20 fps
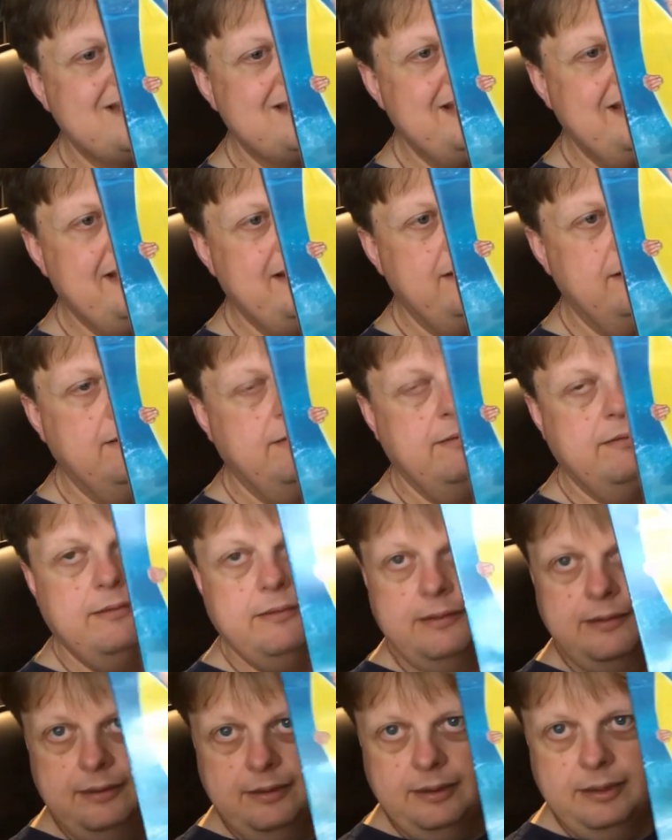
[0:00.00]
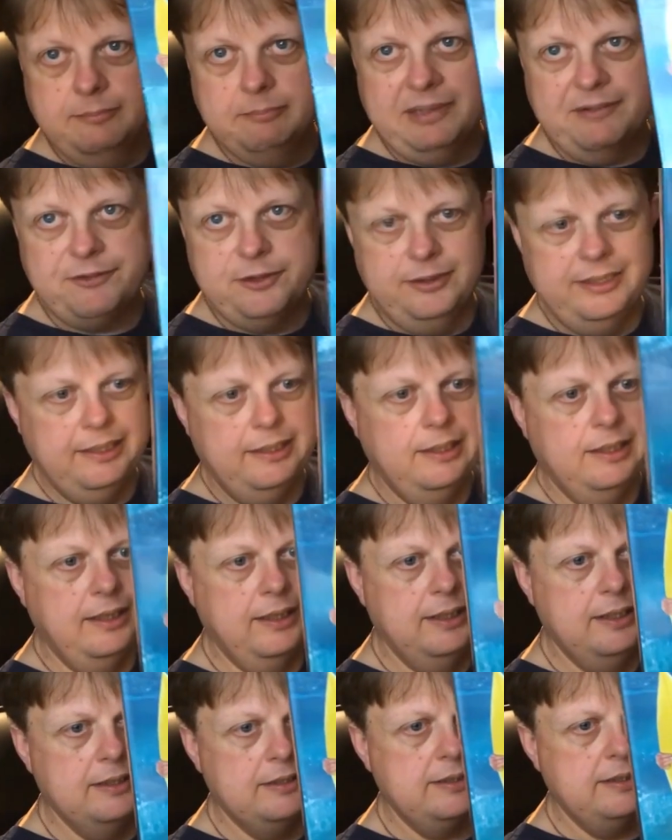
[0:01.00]
Astin and Matthew
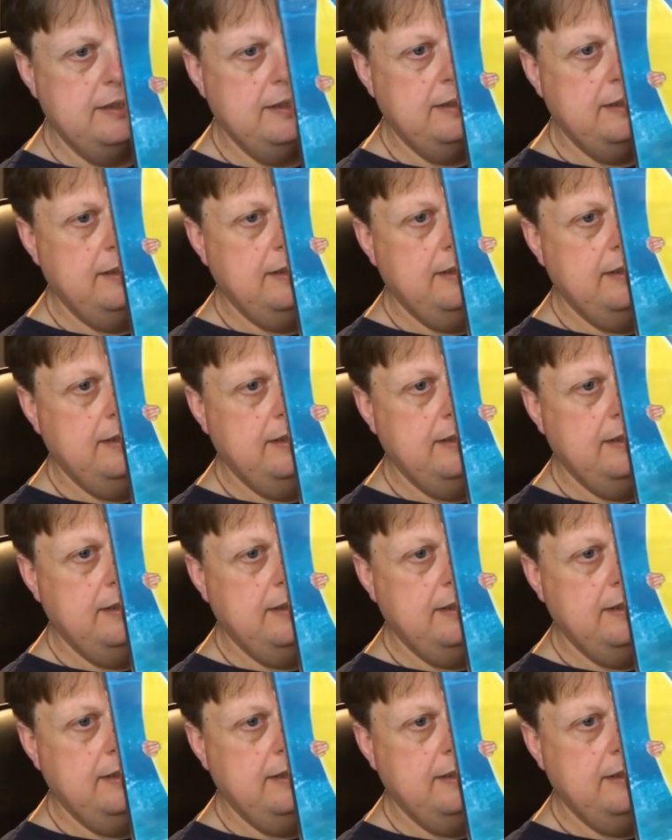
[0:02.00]
Lillard,